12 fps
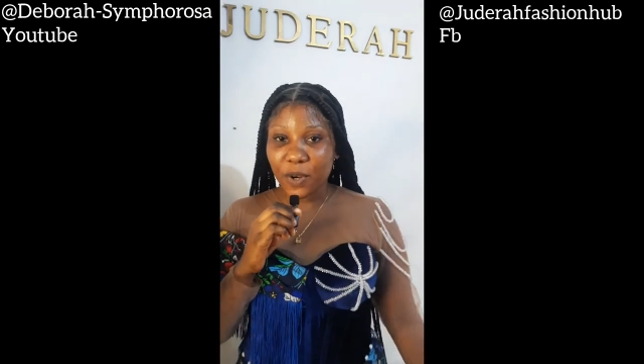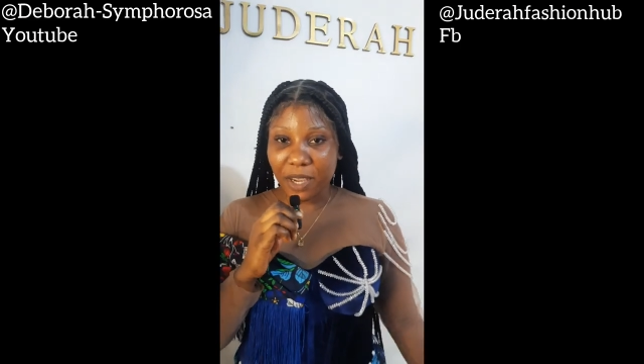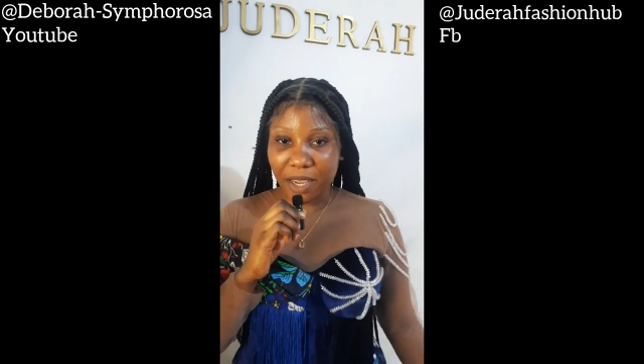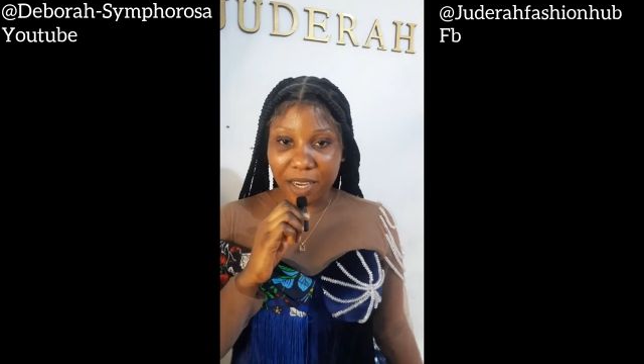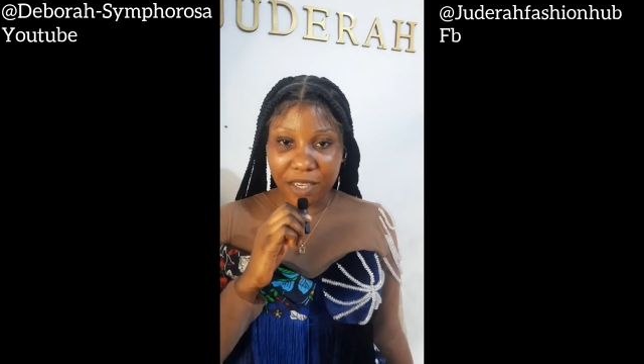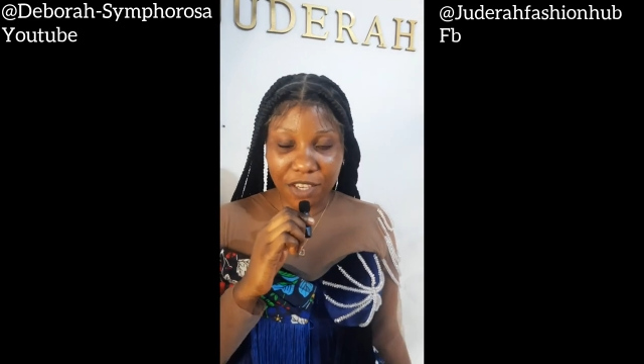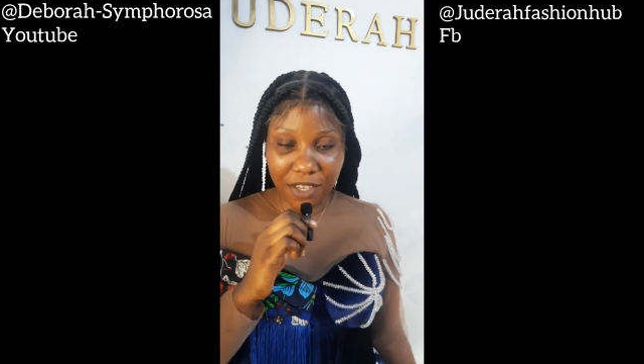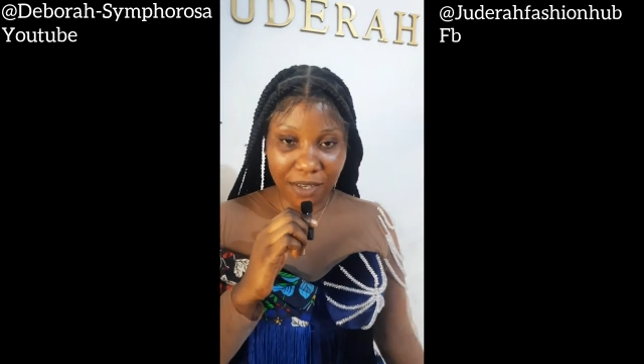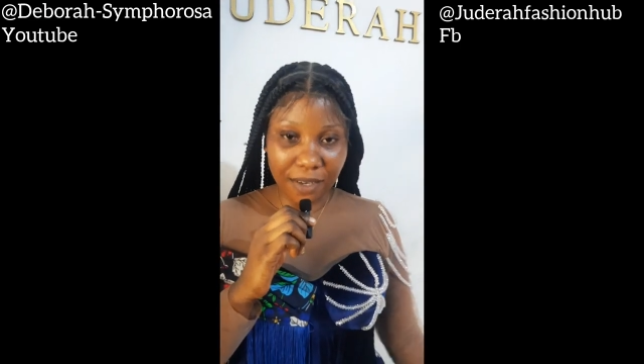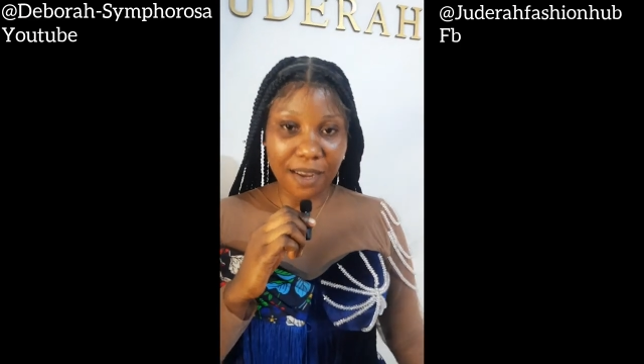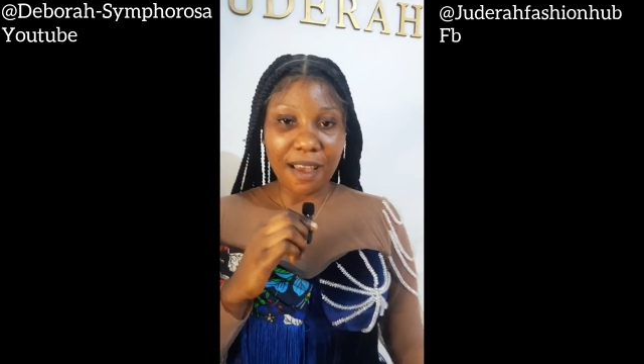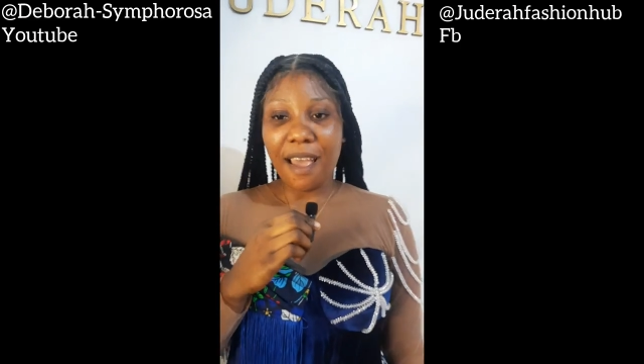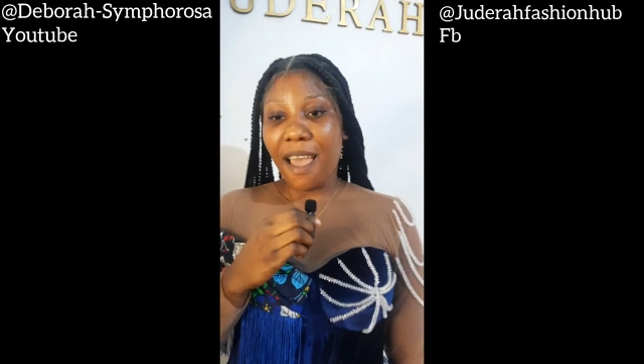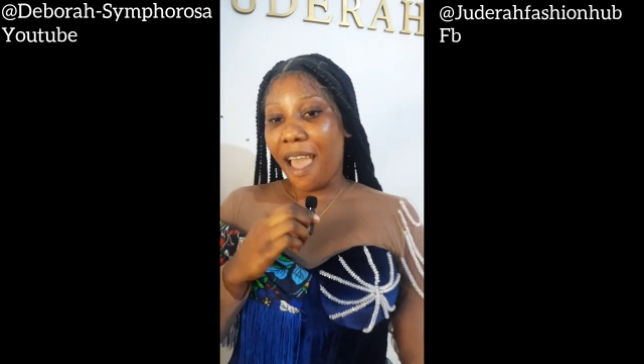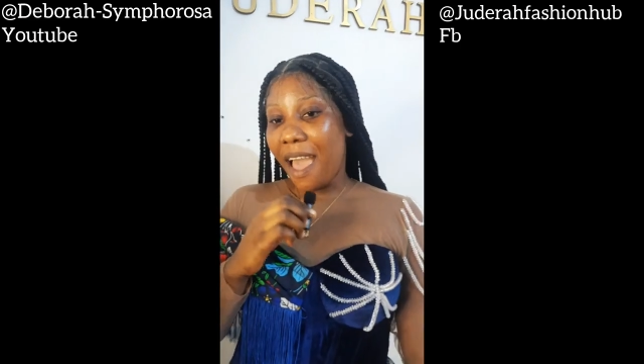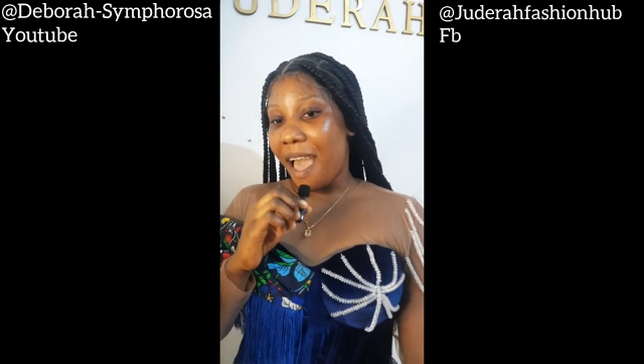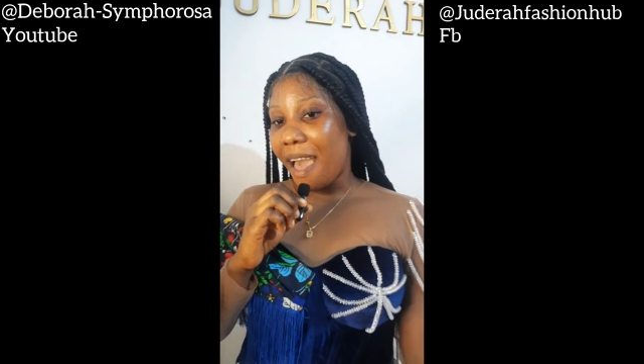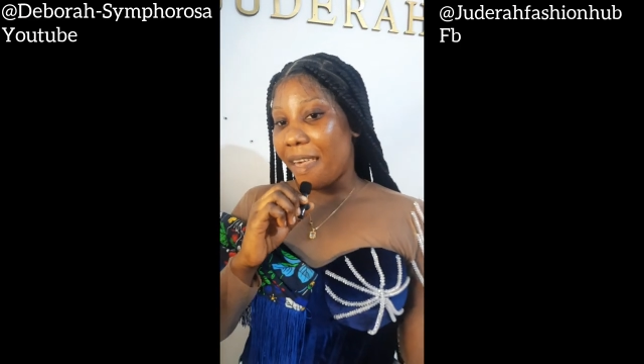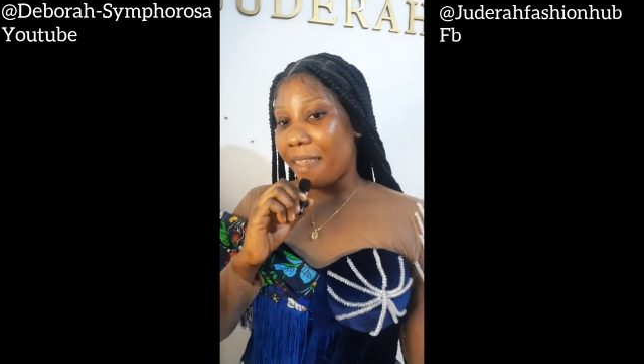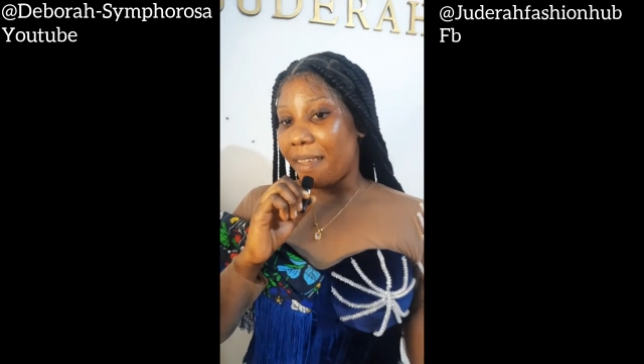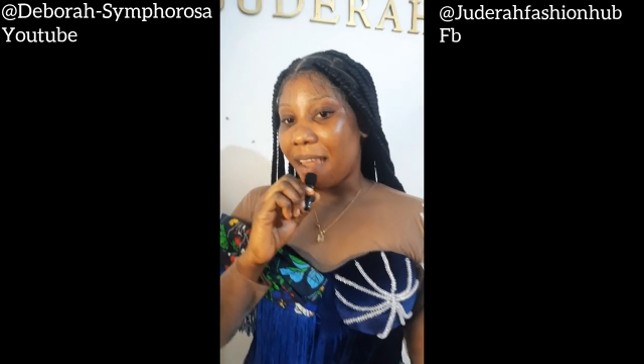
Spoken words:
Ogechi. And